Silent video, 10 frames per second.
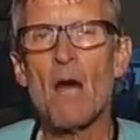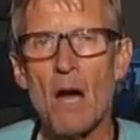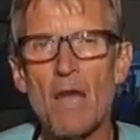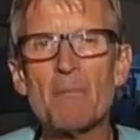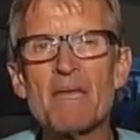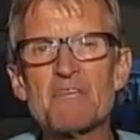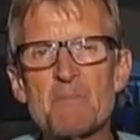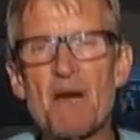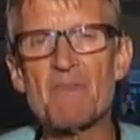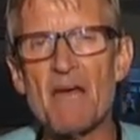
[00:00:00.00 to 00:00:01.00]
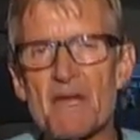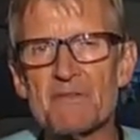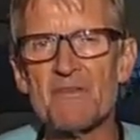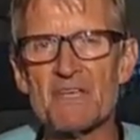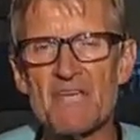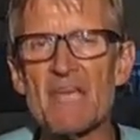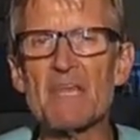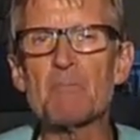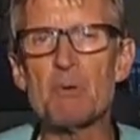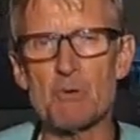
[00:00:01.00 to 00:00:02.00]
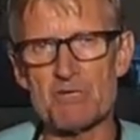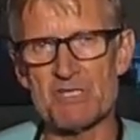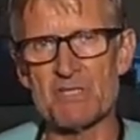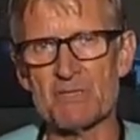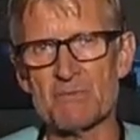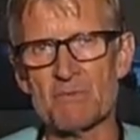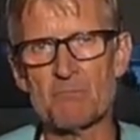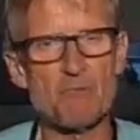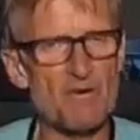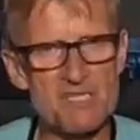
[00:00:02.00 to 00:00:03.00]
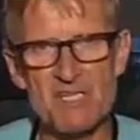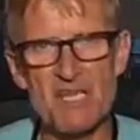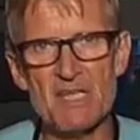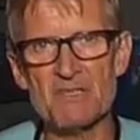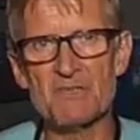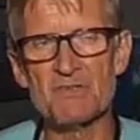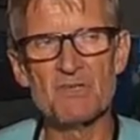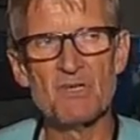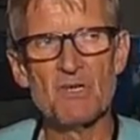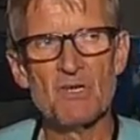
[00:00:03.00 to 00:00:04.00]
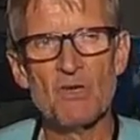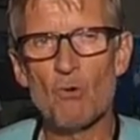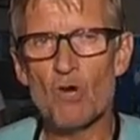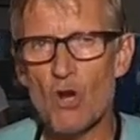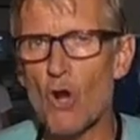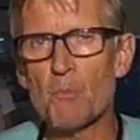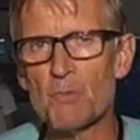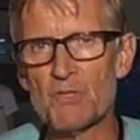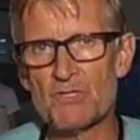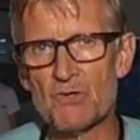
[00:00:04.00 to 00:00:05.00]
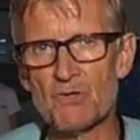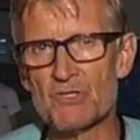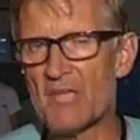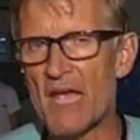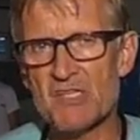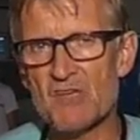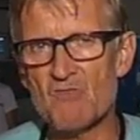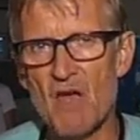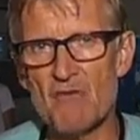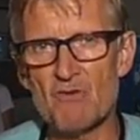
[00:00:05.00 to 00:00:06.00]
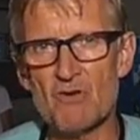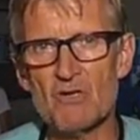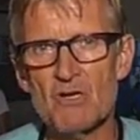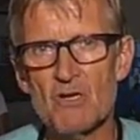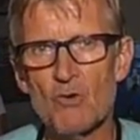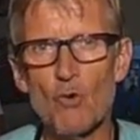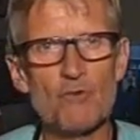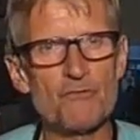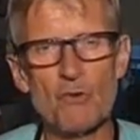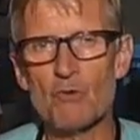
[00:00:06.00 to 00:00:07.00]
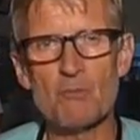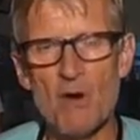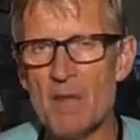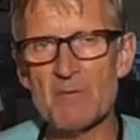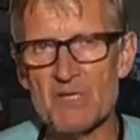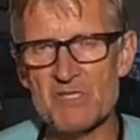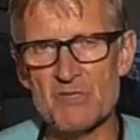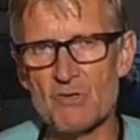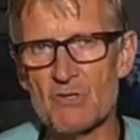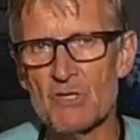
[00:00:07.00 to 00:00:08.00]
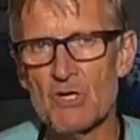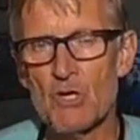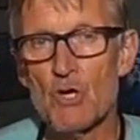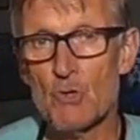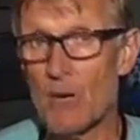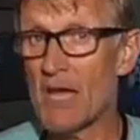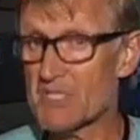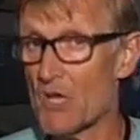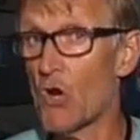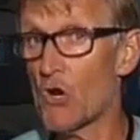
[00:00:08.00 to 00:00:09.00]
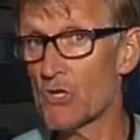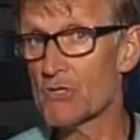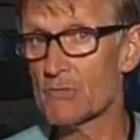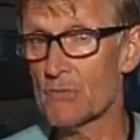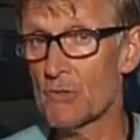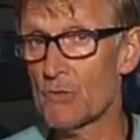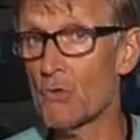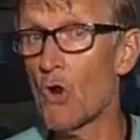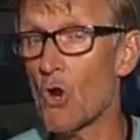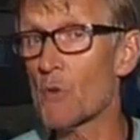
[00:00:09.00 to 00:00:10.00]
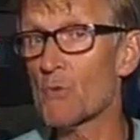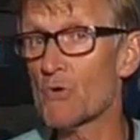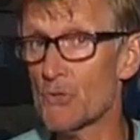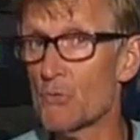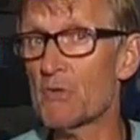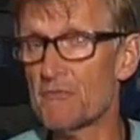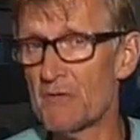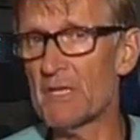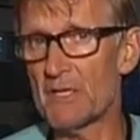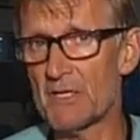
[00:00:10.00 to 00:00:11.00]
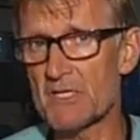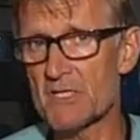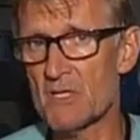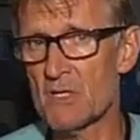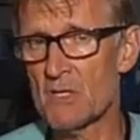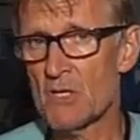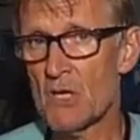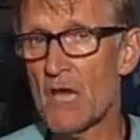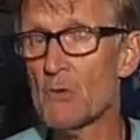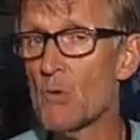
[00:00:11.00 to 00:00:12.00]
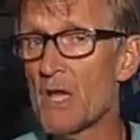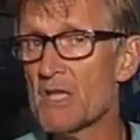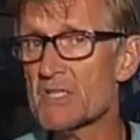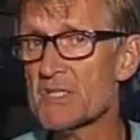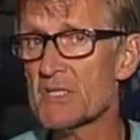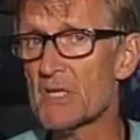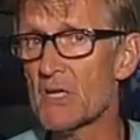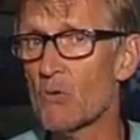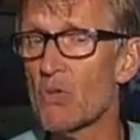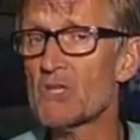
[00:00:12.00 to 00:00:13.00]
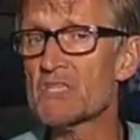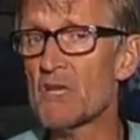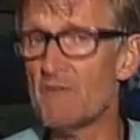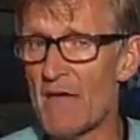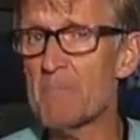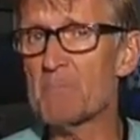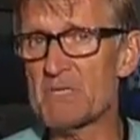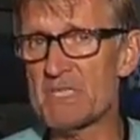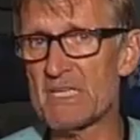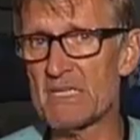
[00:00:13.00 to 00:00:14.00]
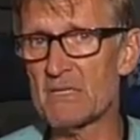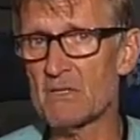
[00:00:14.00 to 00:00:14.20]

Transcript: I meant by that any person, president or carpenter, taxi driver or prime minister, who has a heart, who harbor human feelings, and who has the quality of empathy